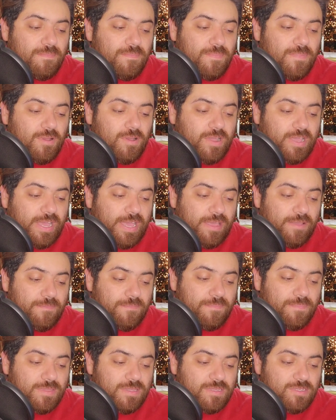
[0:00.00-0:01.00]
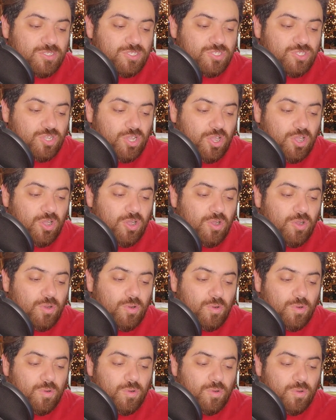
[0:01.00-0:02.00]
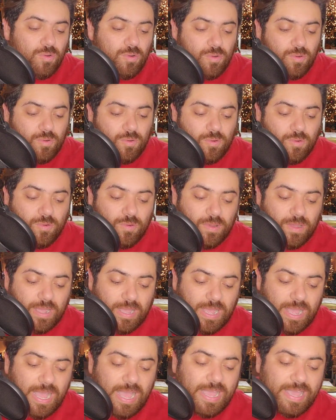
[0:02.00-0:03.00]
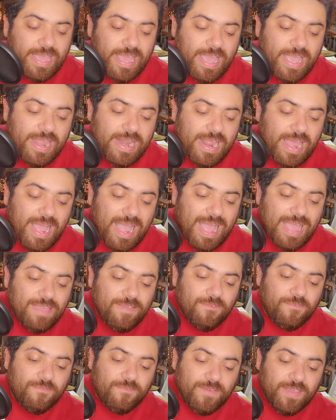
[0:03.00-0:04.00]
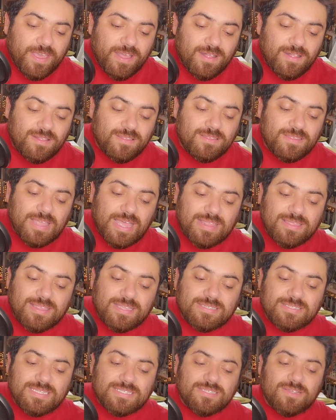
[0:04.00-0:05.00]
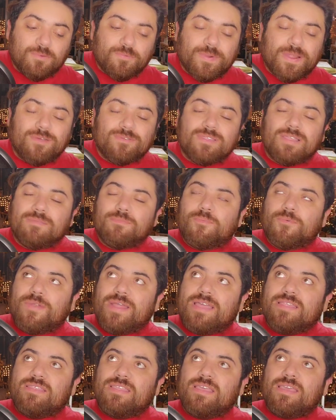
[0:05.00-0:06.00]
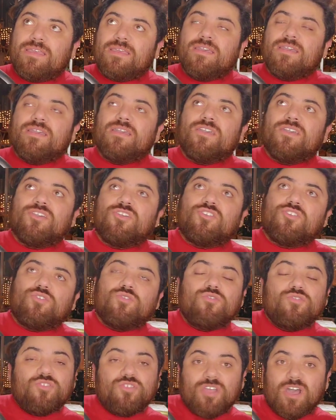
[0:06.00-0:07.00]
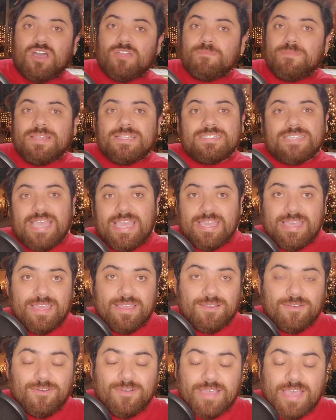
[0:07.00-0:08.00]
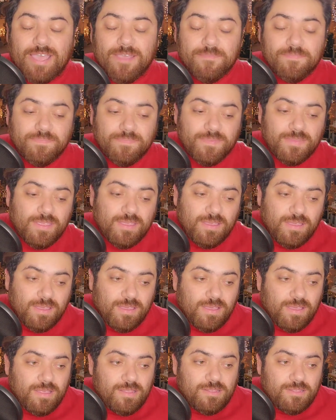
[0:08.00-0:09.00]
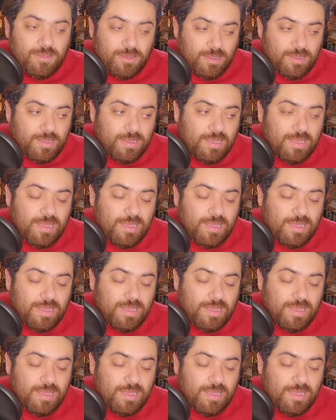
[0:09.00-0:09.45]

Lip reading: Okay. So, again, I feel that this is a route that Brandi should not be taking, okay? Look,